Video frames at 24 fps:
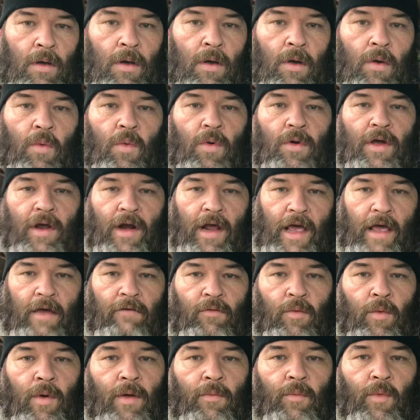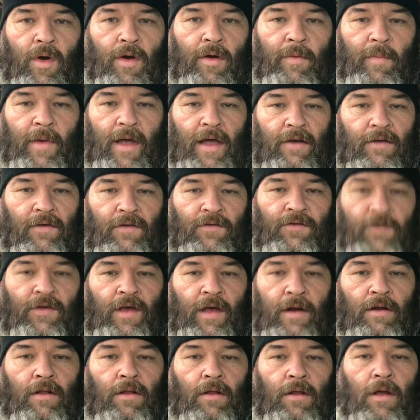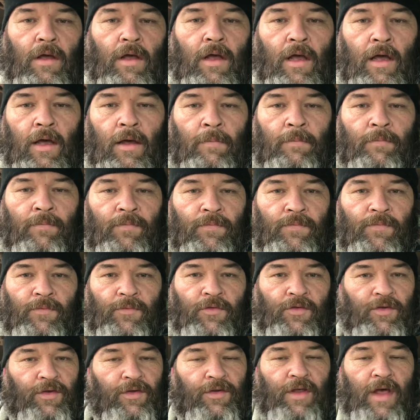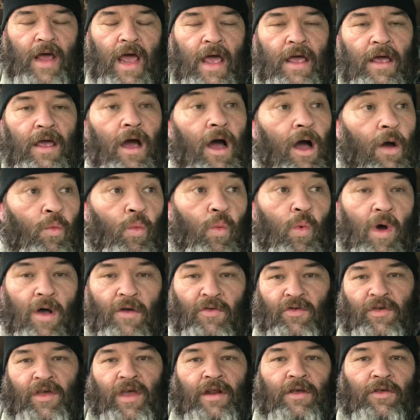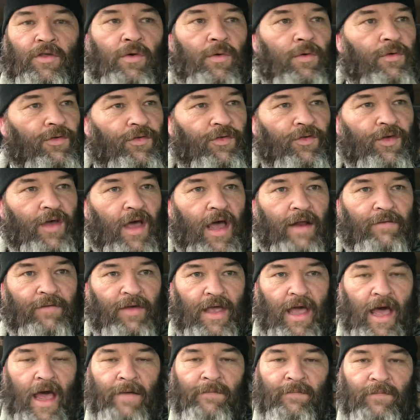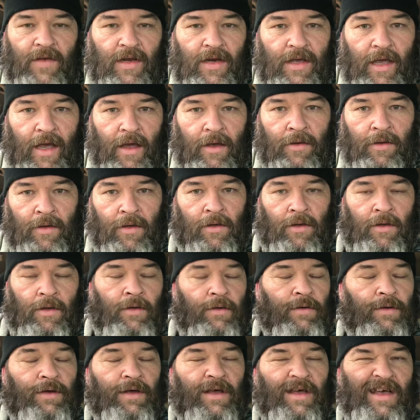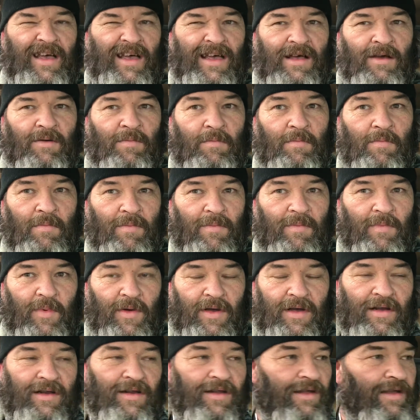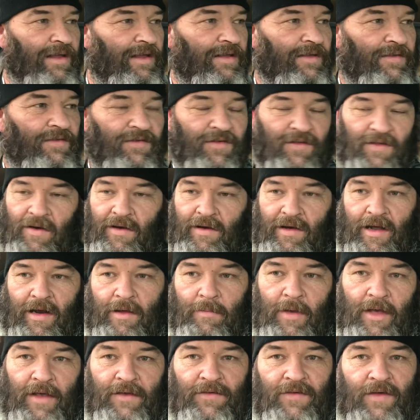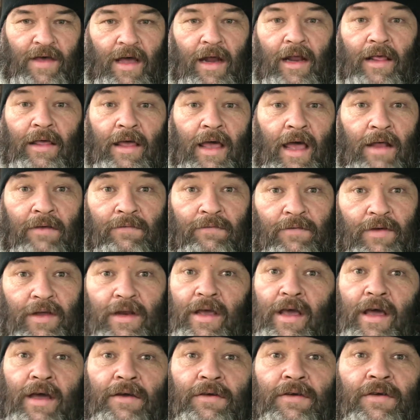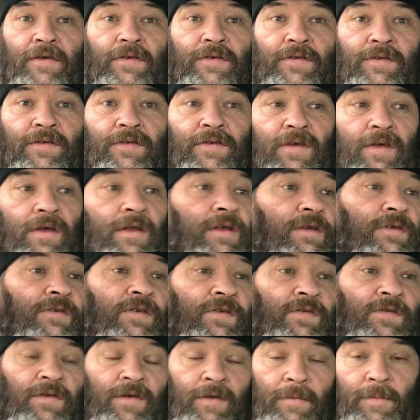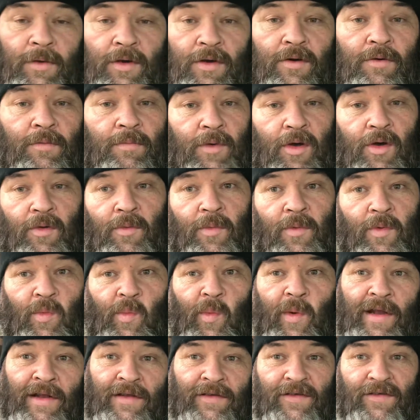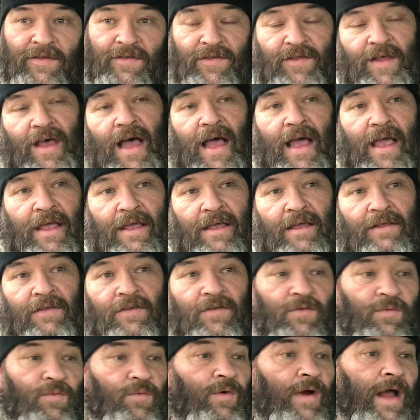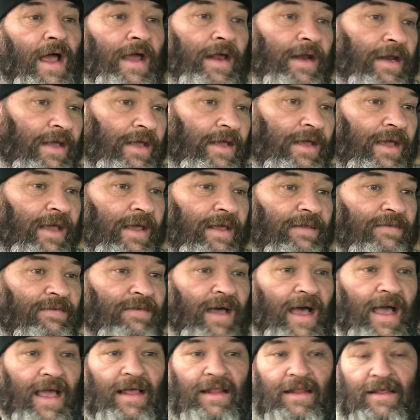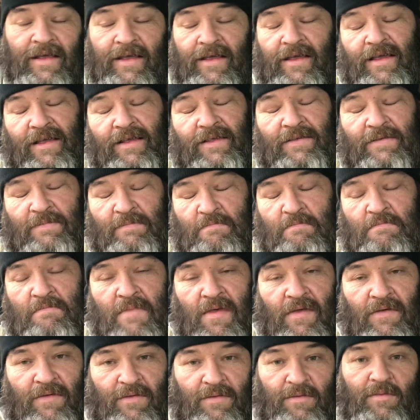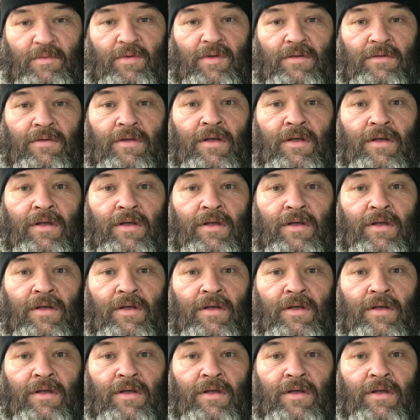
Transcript: Well, g'day everyone, welcome back to the channel. Today I was going to do a start of a garden video, but it's not going to be a start of a garden video because it is a typical Melbourne winter's day. It's raining, it's hailing, it's miserable.